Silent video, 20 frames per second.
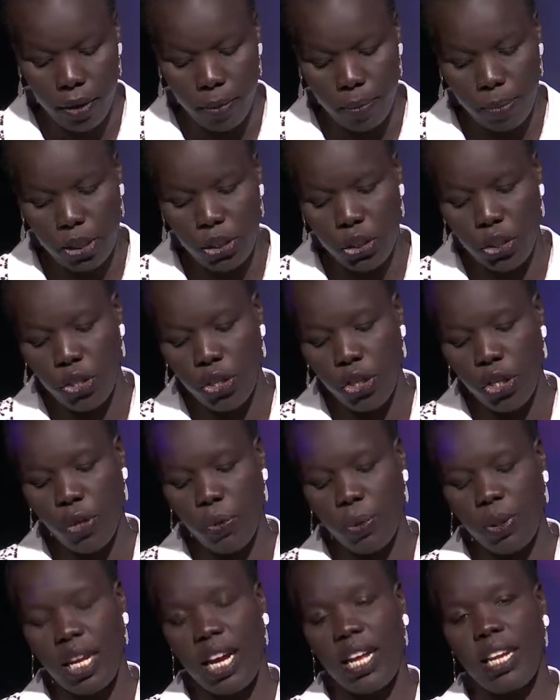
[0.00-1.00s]
But she knew
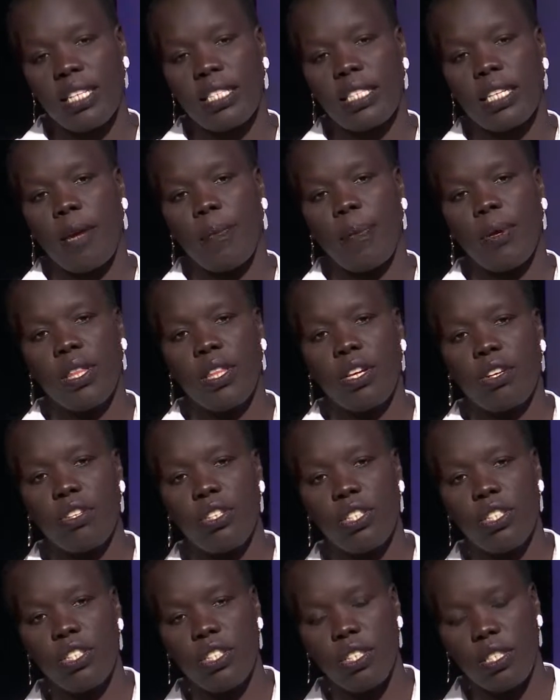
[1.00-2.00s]
without escaping the
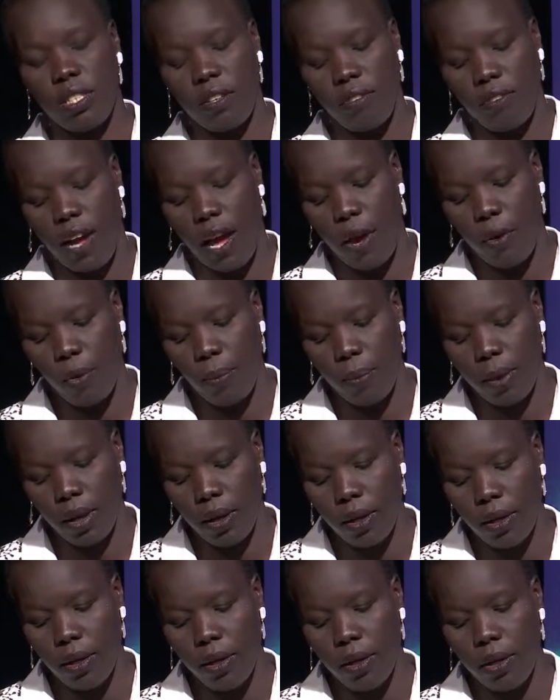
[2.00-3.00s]
conditions of Kakuma,
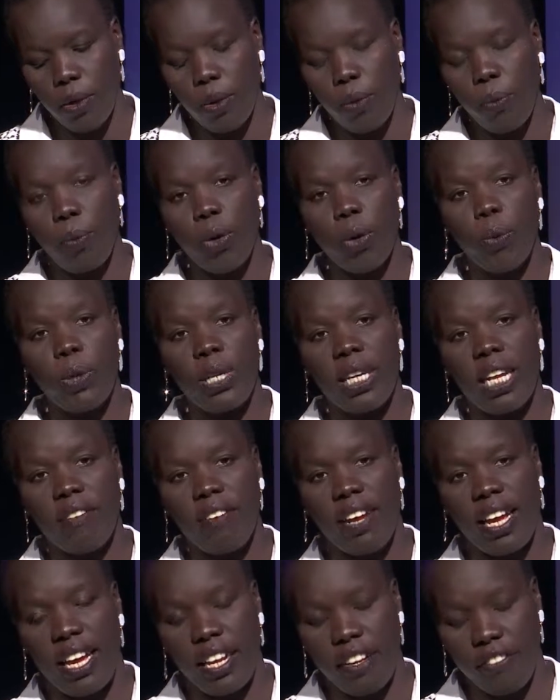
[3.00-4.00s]
we will never
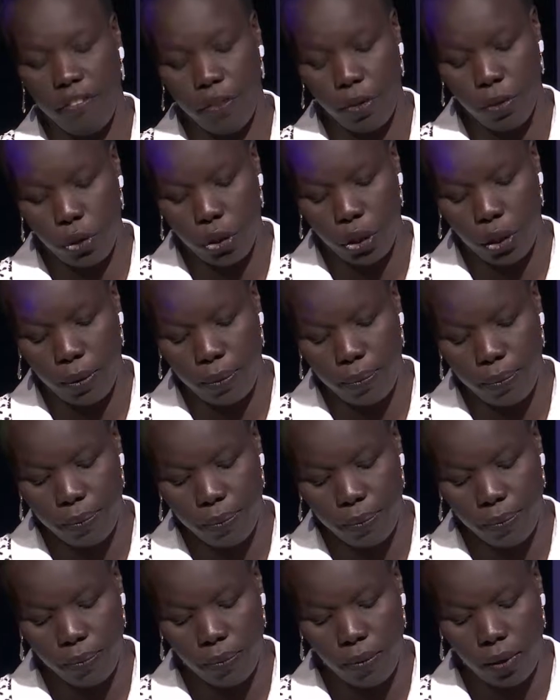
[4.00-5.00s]
have a future.
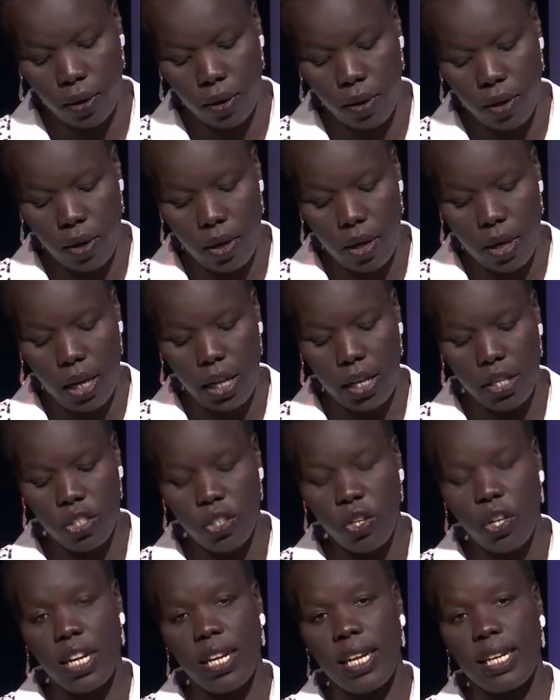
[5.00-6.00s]
It is
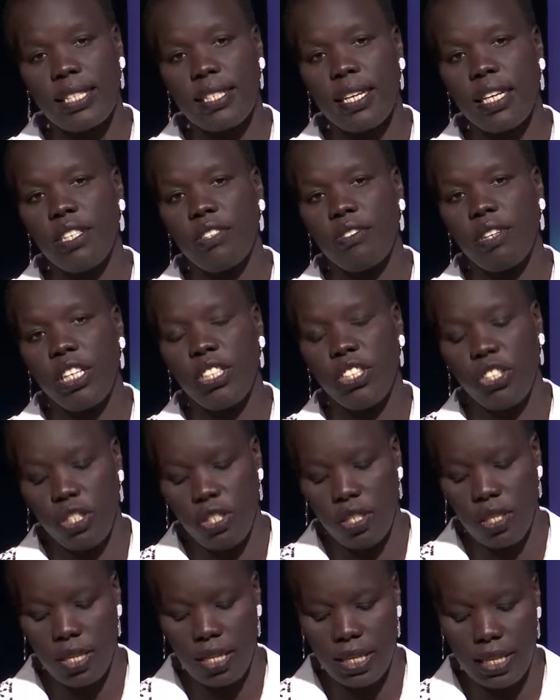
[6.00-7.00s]
not an
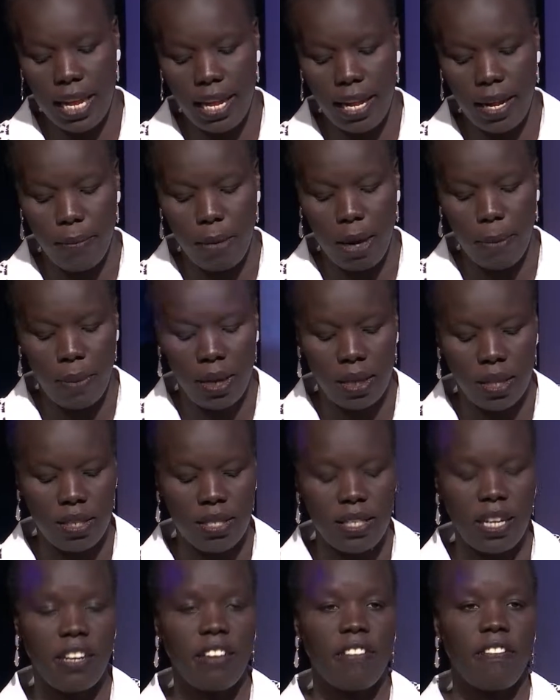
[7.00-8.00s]
exaggeration to say my mother
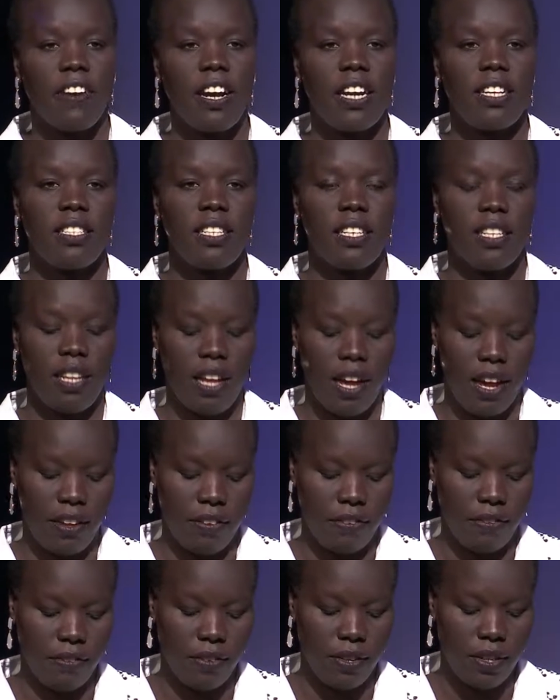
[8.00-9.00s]
sacrificed her life,
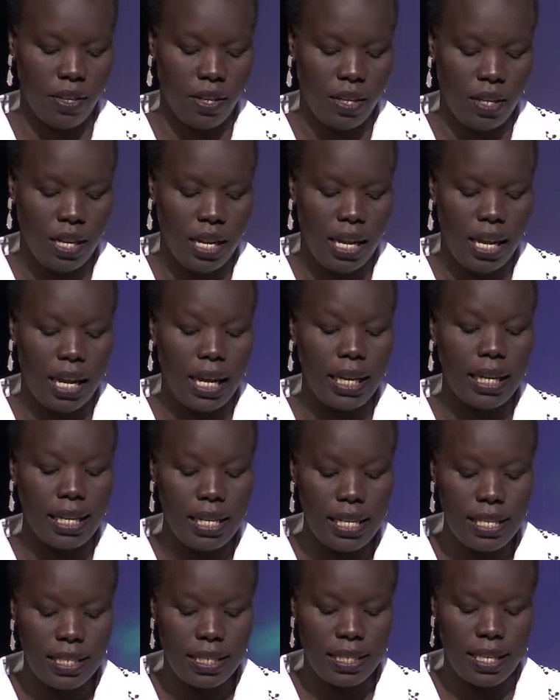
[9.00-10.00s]
at
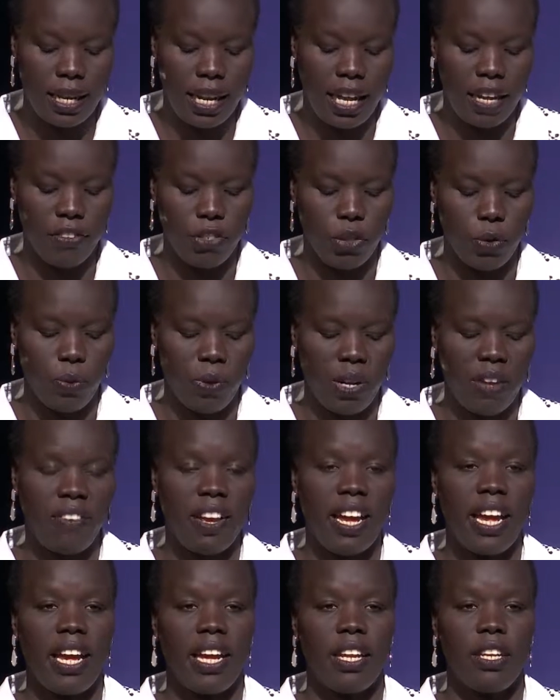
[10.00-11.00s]
least the life she would have
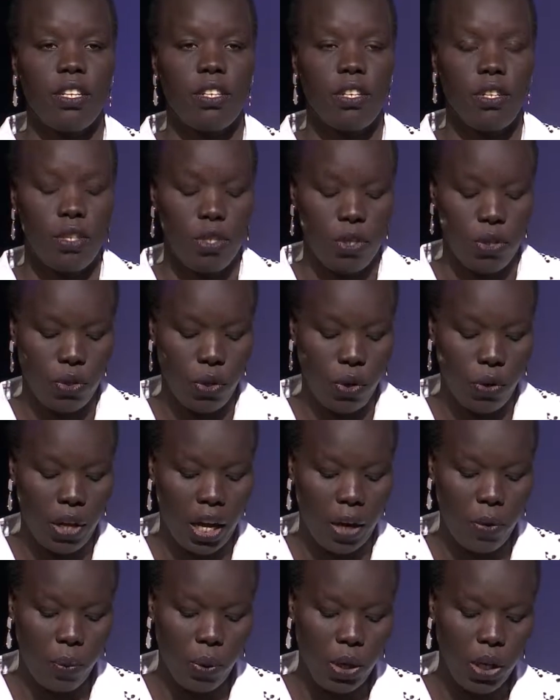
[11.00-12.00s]
had, so
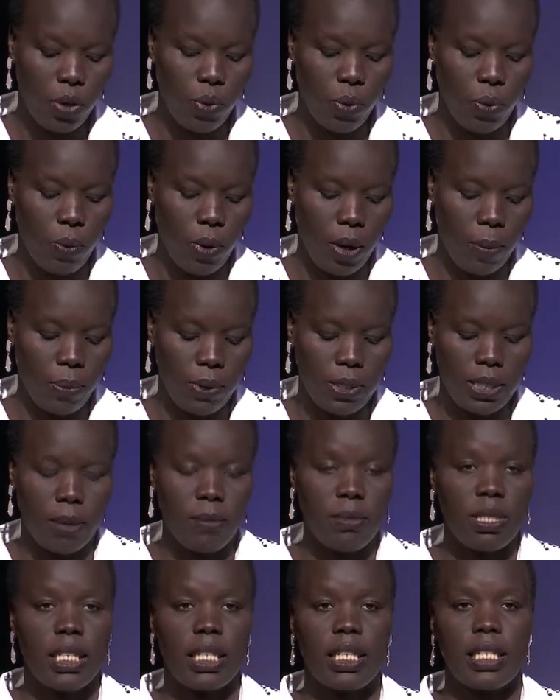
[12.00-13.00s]
that we grew up with some
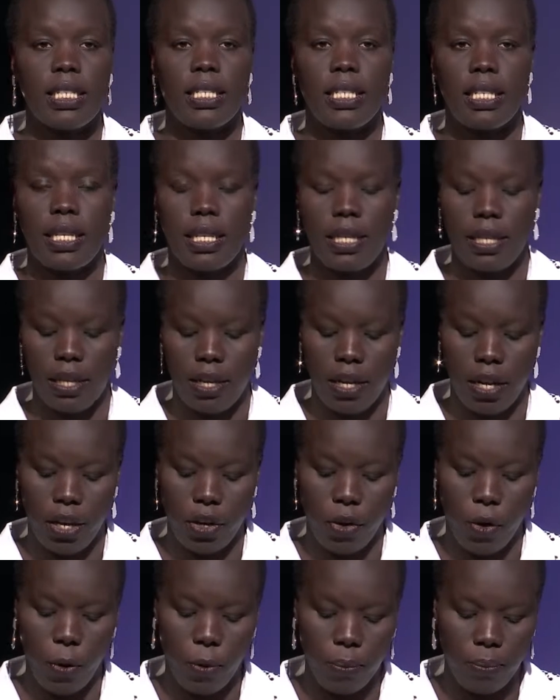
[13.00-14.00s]
dignity and
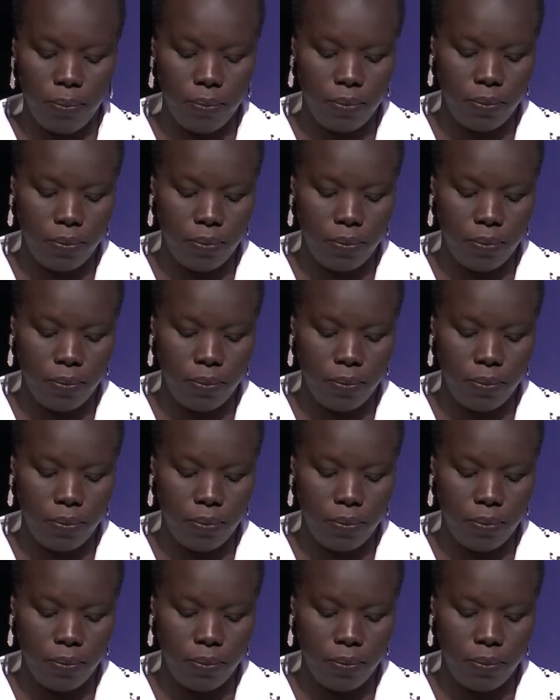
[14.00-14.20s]
hope.